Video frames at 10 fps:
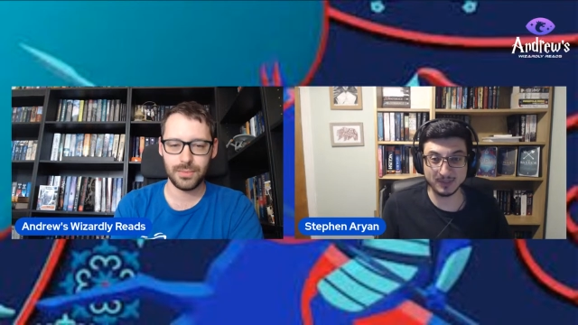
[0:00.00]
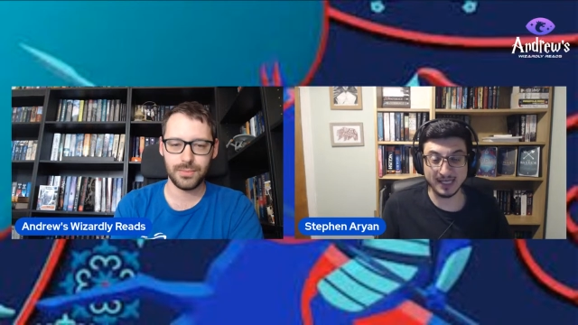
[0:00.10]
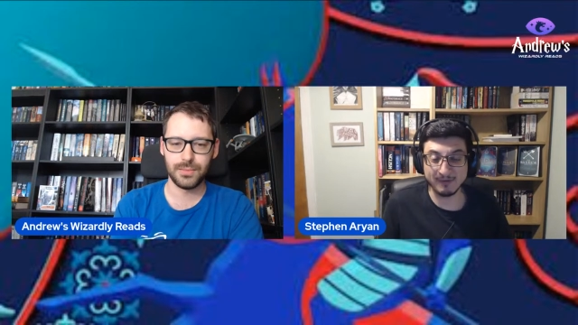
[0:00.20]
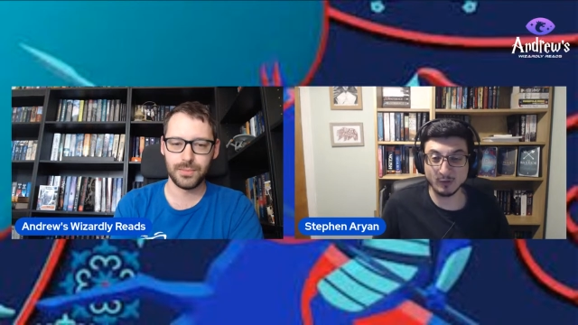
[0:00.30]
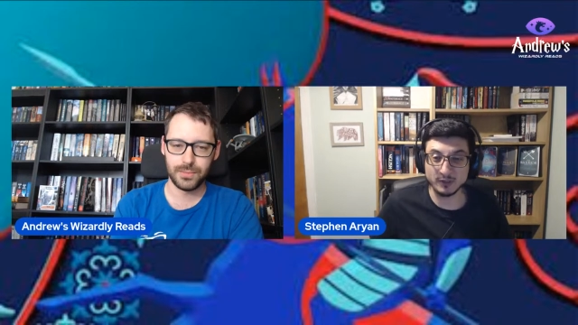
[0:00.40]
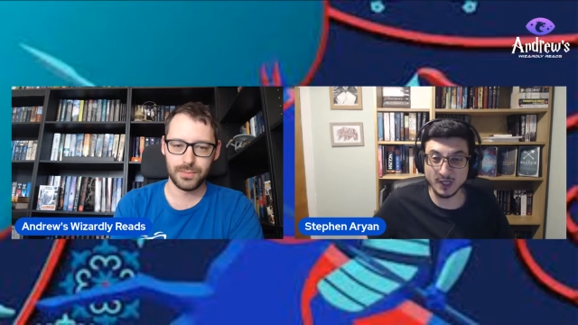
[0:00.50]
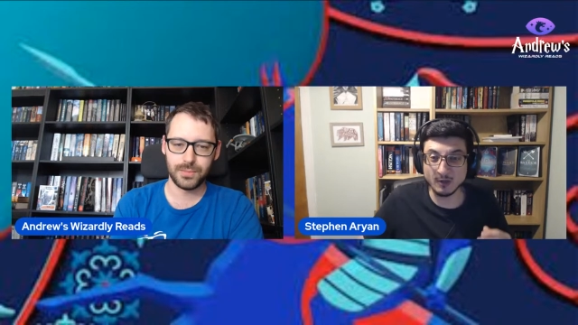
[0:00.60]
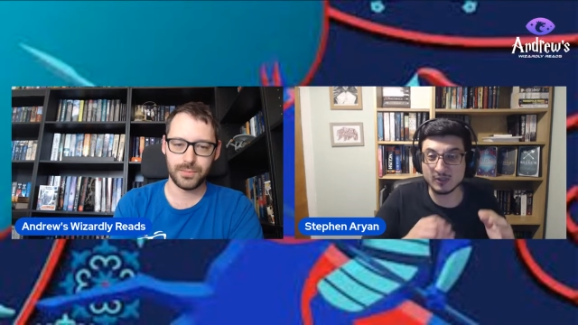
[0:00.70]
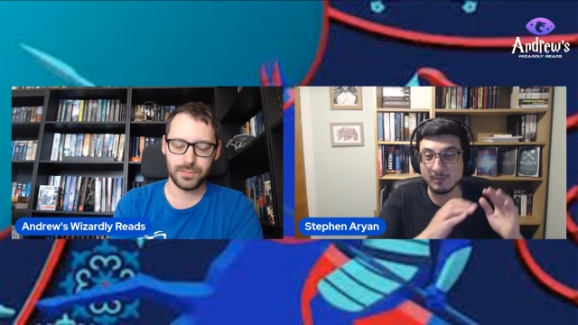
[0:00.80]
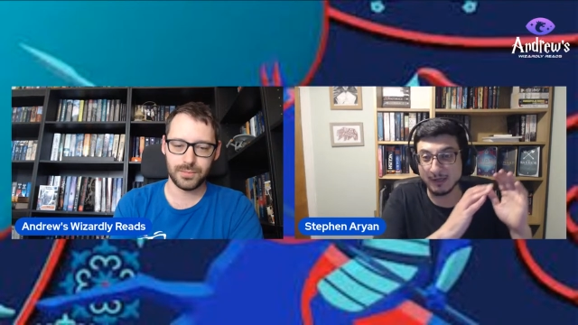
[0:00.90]
Speaker 1: And everyone
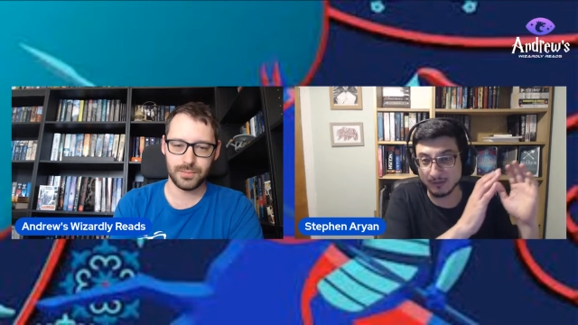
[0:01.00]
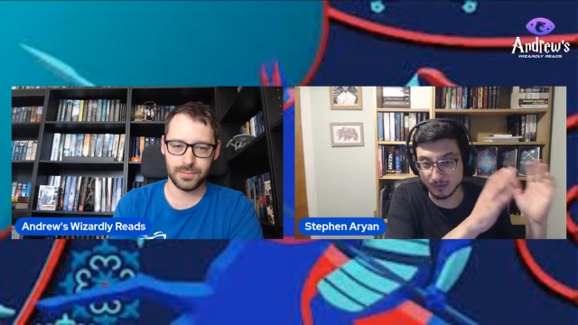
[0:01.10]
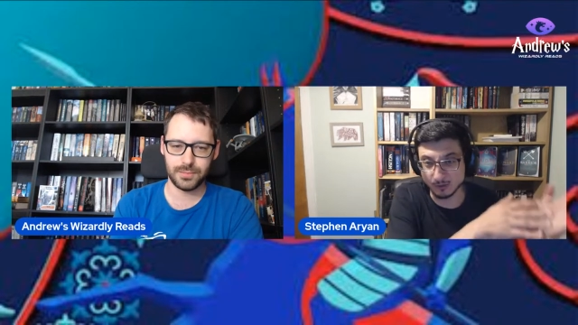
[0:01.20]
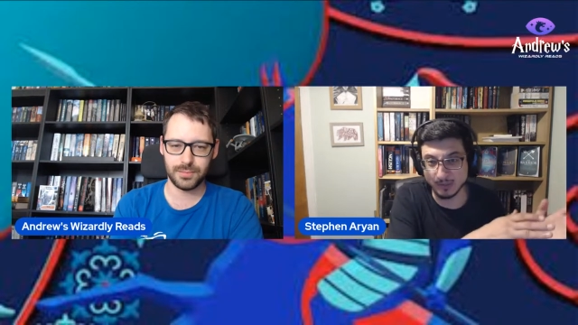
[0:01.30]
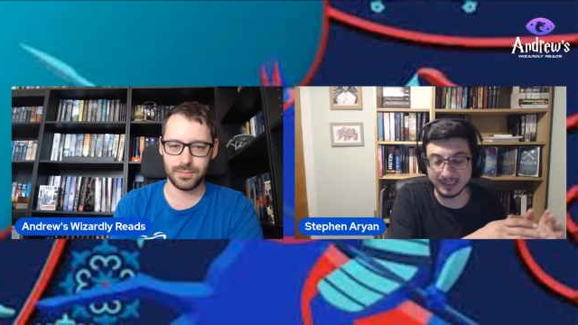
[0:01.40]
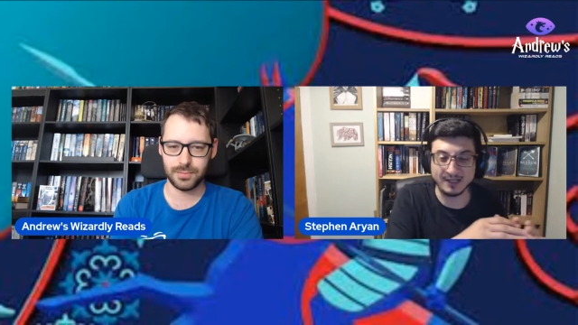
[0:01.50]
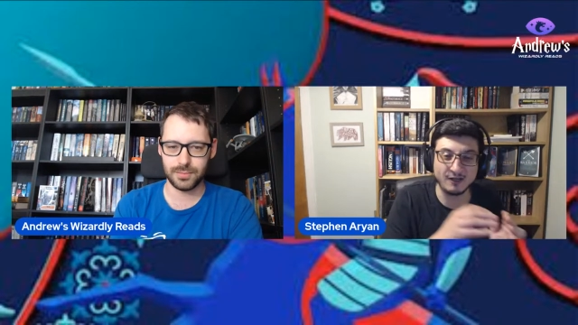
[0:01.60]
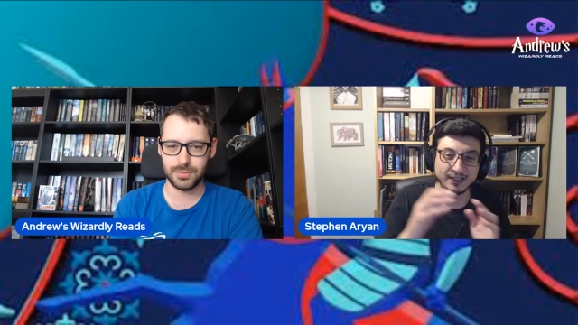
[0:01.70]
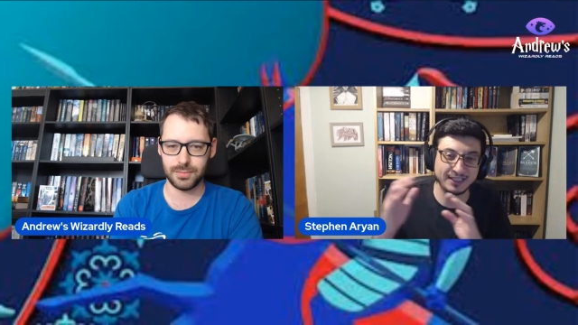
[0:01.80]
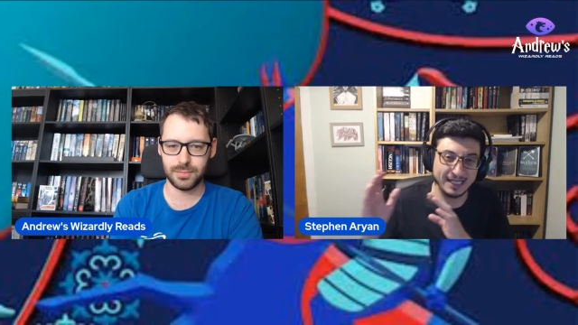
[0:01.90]
knows about Kublai
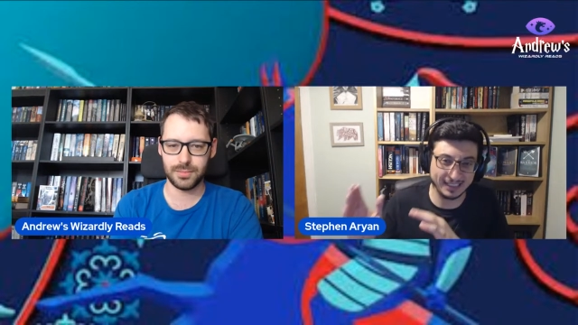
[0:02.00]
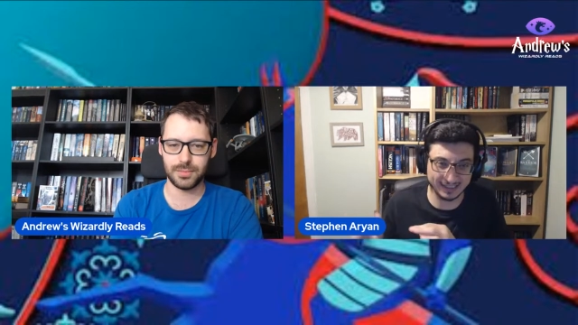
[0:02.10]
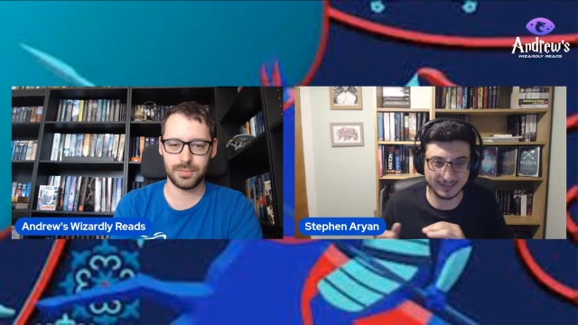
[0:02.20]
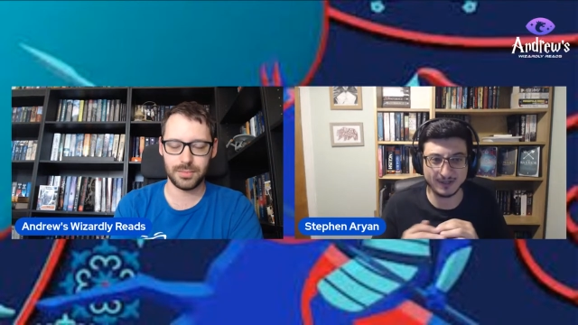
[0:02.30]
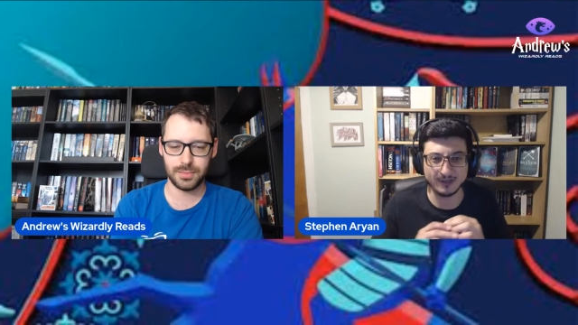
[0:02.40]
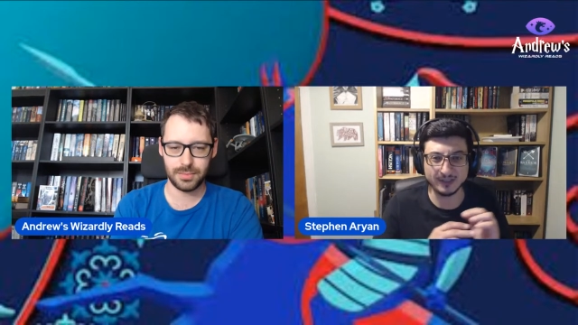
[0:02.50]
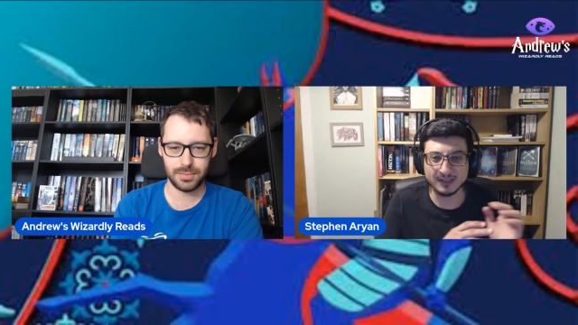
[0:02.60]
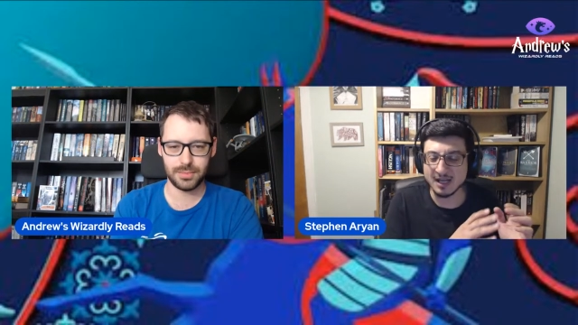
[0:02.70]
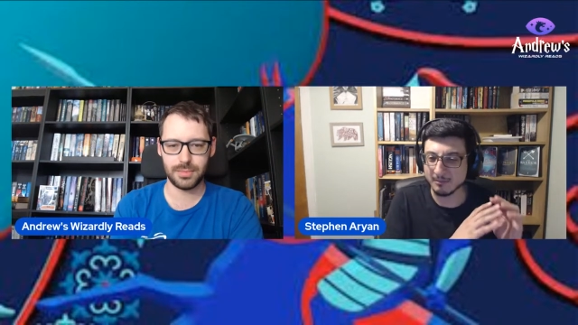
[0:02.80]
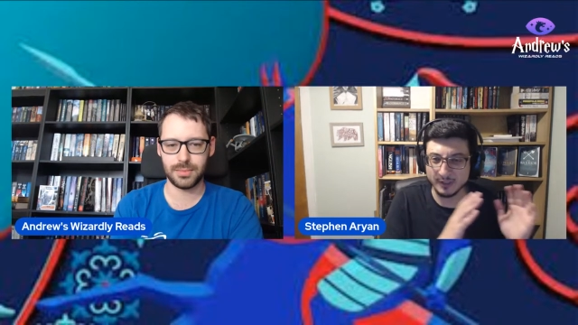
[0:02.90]
Khan and Genghis Khan, and
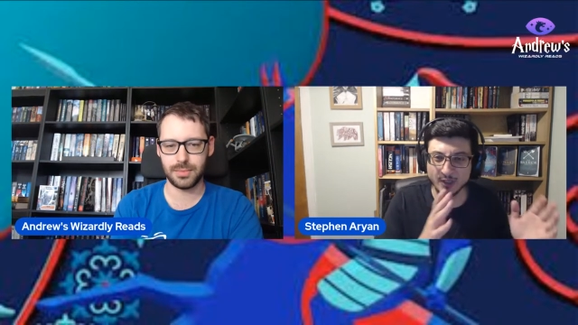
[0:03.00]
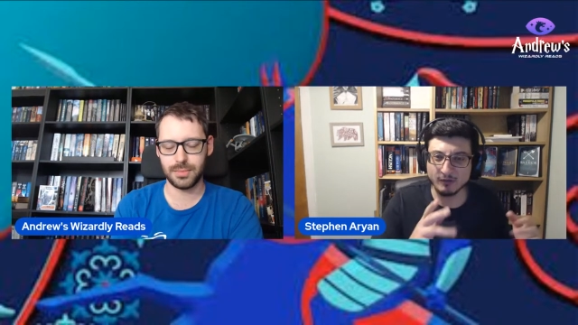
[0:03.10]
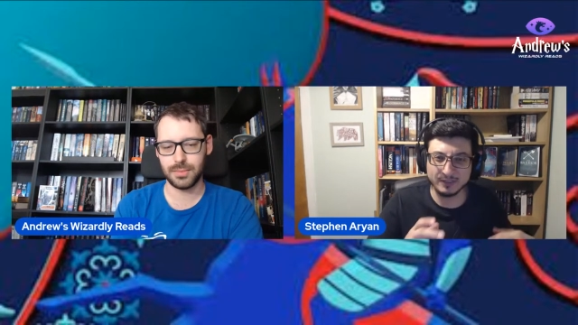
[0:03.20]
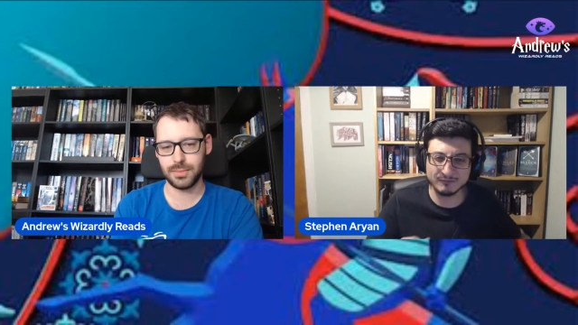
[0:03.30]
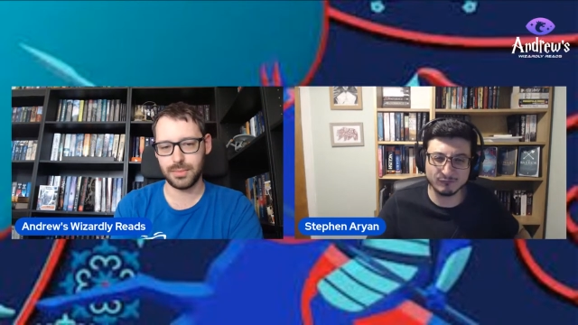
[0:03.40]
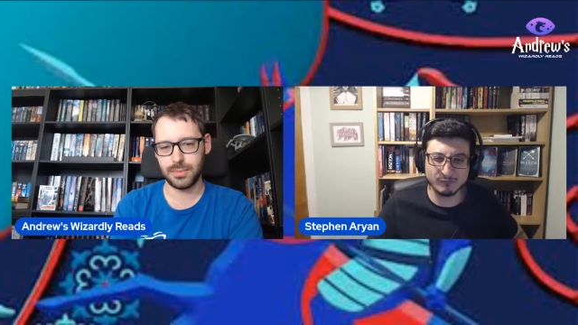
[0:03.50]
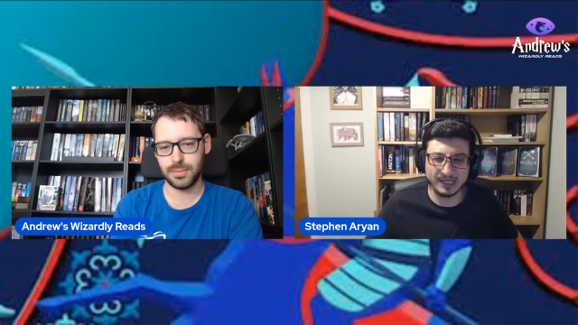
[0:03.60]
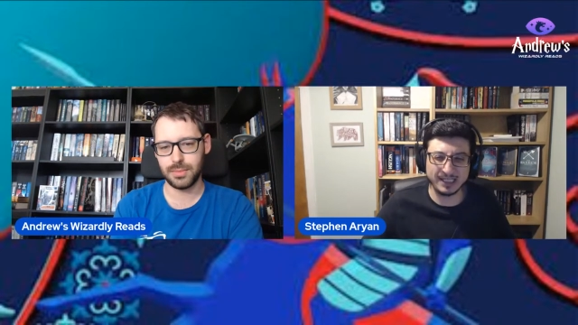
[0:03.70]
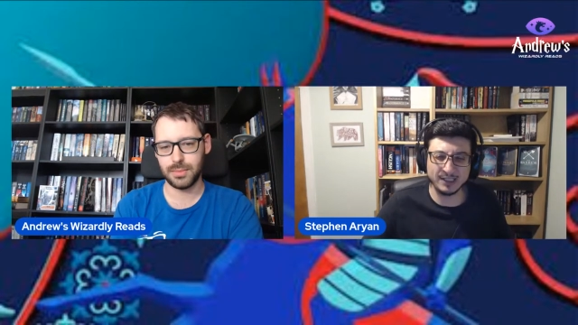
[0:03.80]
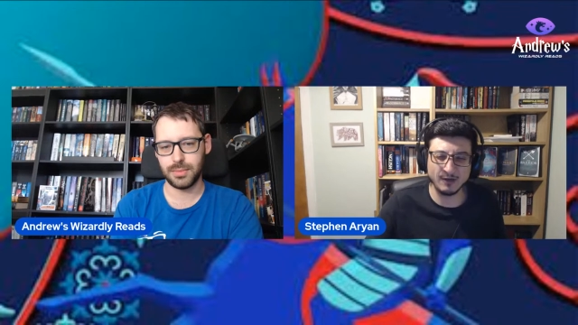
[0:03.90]
but nobody
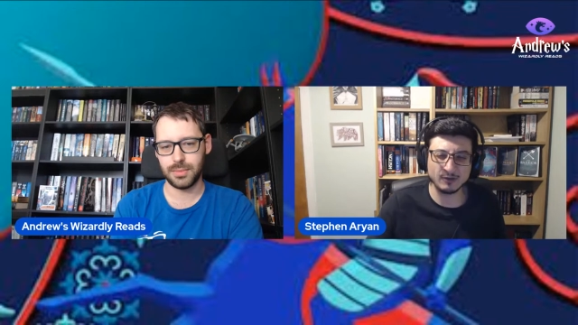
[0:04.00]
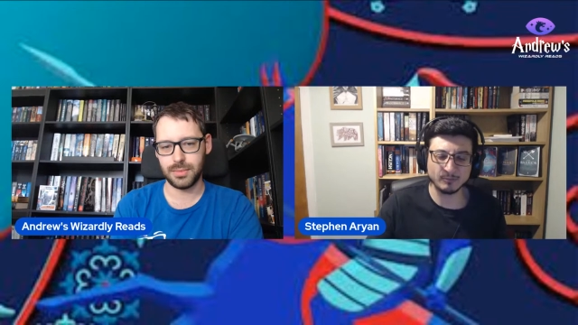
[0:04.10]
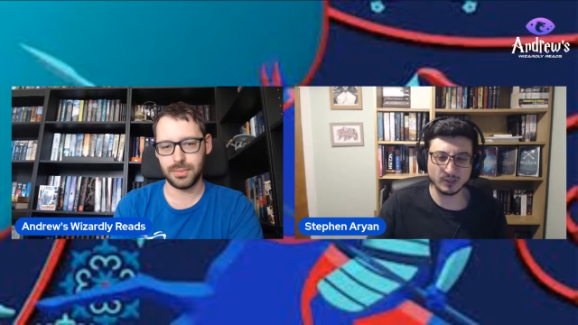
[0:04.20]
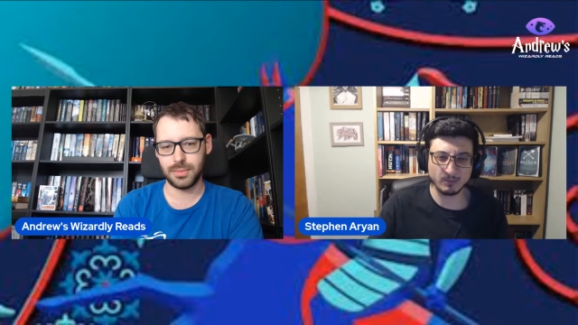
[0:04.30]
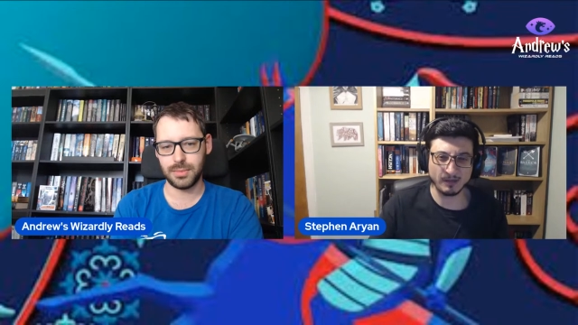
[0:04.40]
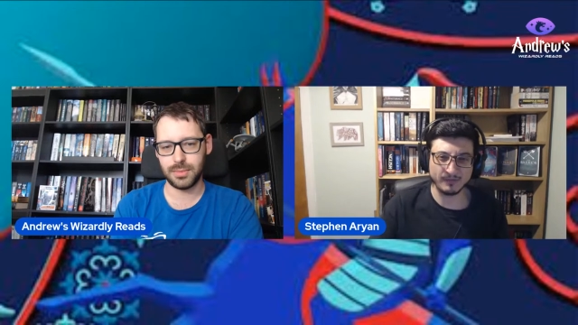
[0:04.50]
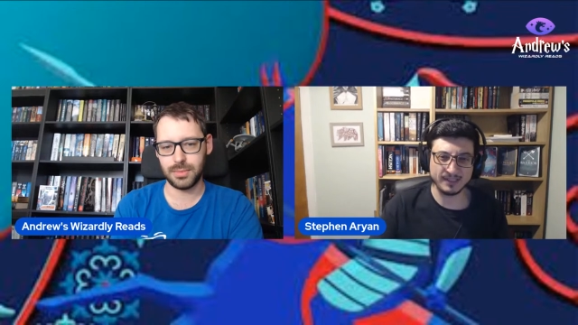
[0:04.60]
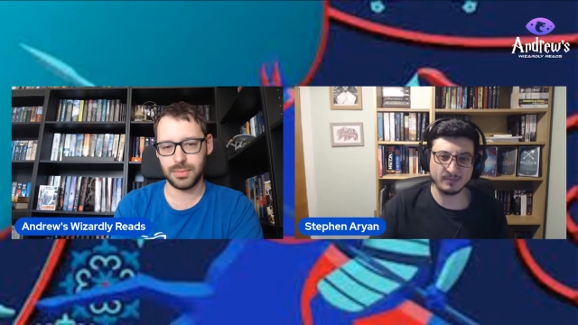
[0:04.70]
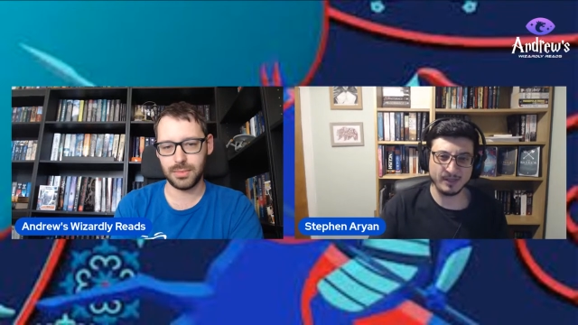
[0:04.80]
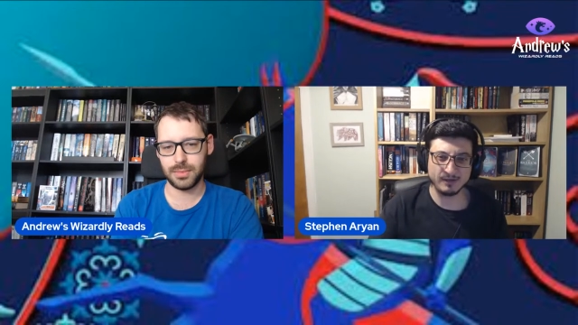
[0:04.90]
really knows much about
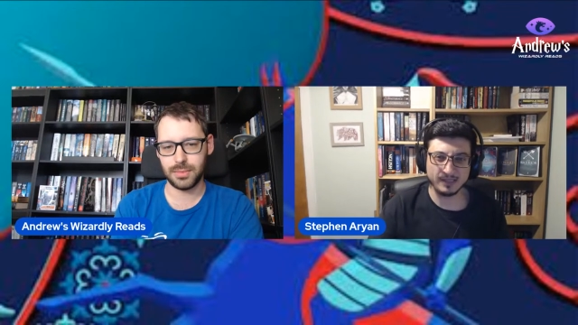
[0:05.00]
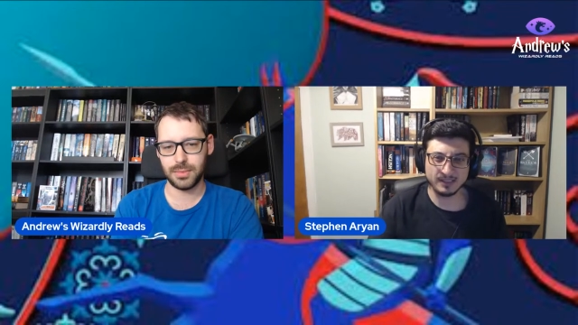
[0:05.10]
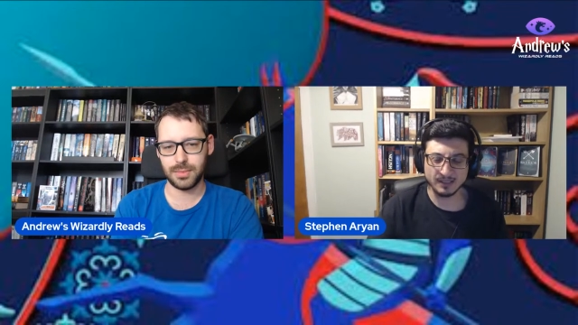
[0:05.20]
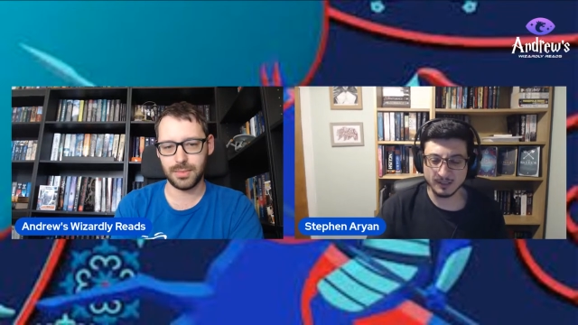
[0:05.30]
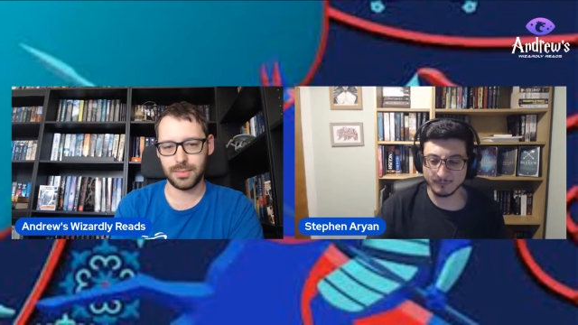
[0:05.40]
this period